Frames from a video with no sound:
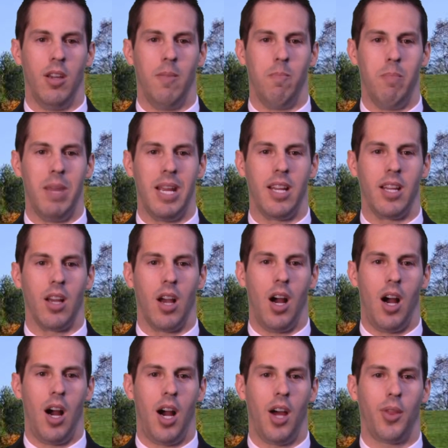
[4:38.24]
meaning
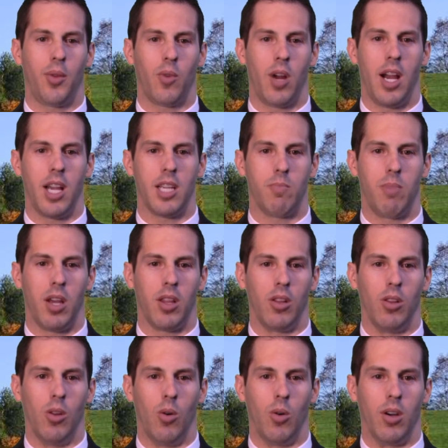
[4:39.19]
authorized by the
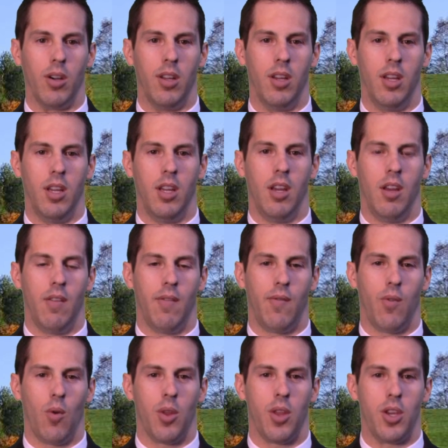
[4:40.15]
Lord,
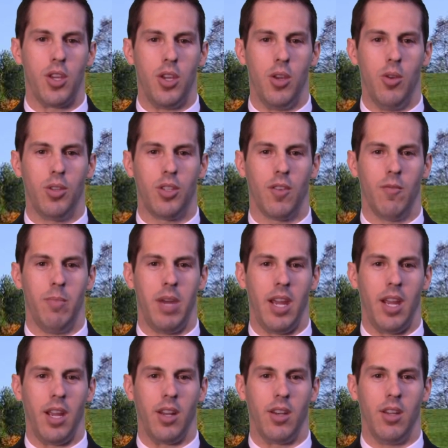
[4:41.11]
"for the use of
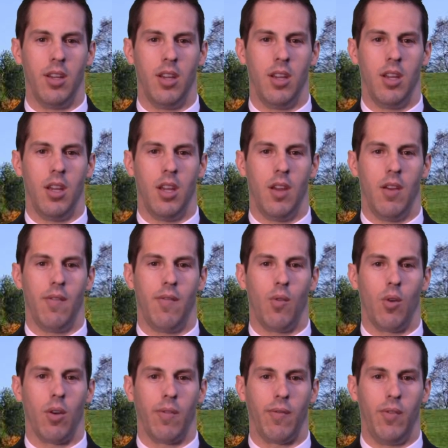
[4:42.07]
man,
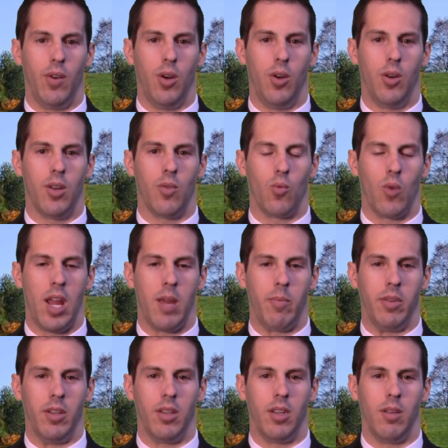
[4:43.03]
for food and
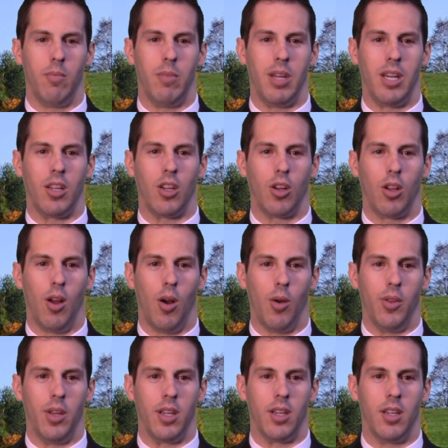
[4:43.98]
raiment," meaning
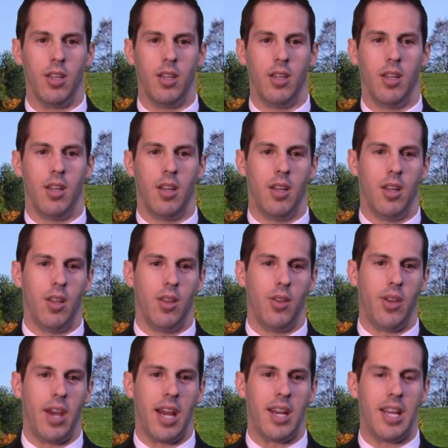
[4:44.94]
clothing,
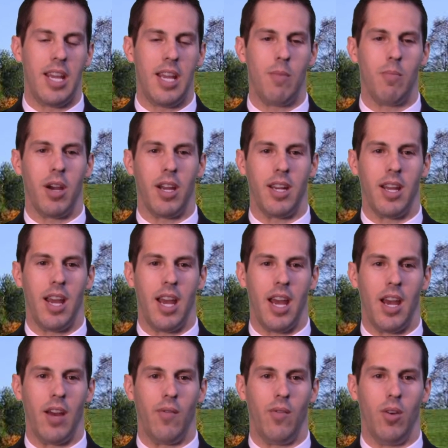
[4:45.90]
"that he might
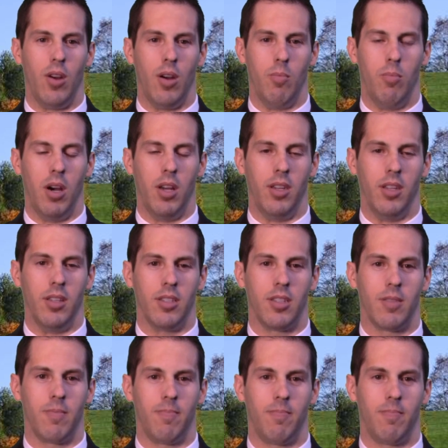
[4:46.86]
have abundance."